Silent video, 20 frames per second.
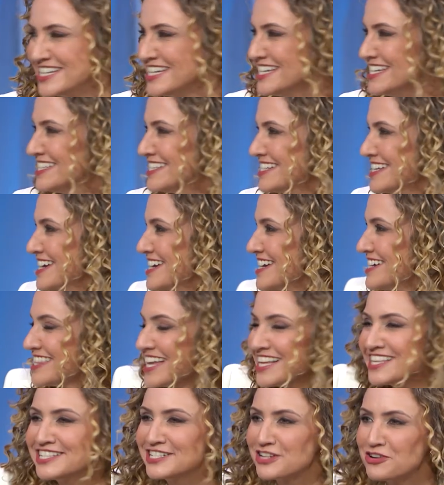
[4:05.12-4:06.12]
easy.
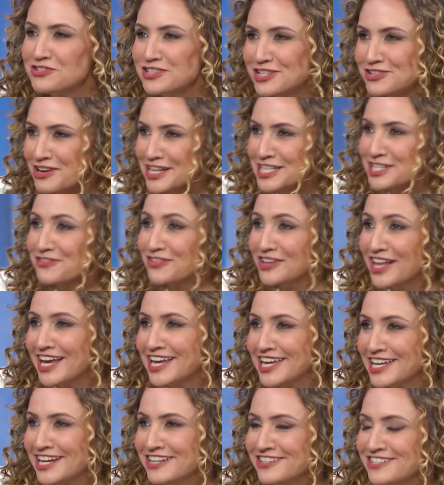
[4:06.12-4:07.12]
That's so stressful. And
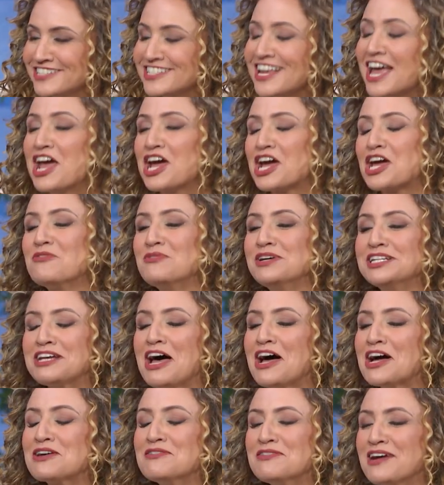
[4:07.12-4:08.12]
can I
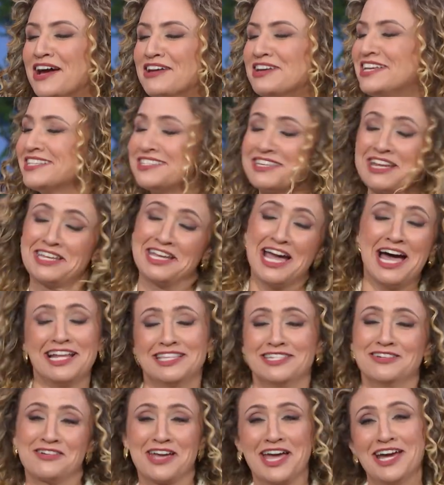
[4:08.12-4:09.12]
tell you that? He's like, yeah,
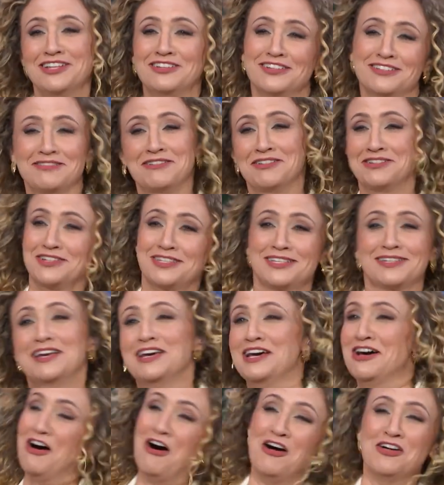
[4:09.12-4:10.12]
it's okay. Just
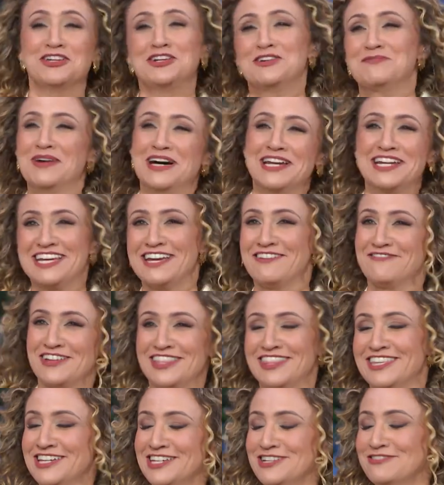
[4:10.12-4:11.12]
all your money,
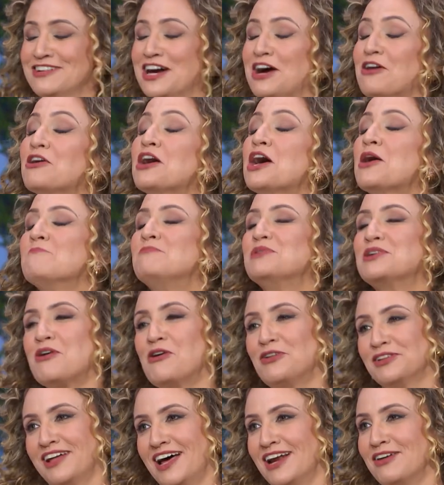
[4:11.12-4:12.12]
everything you know. But
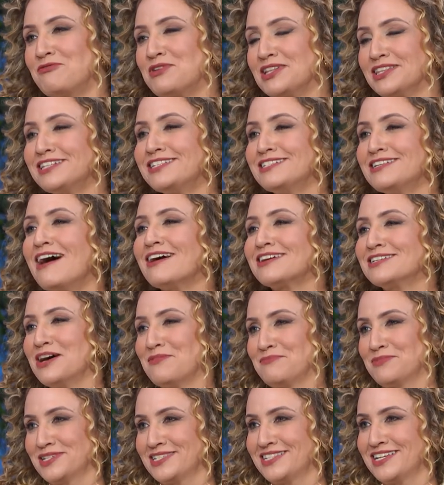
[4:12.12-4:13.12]
hold on, let's talk
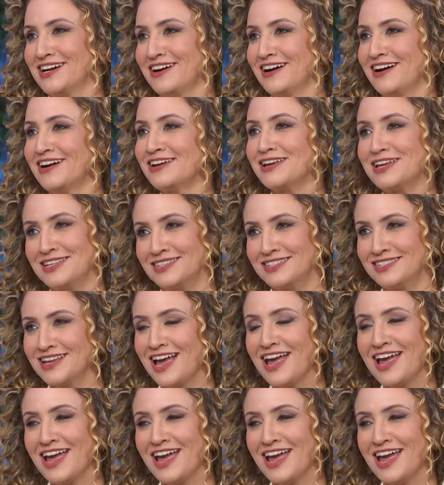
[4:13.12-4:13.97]
numbers here. Because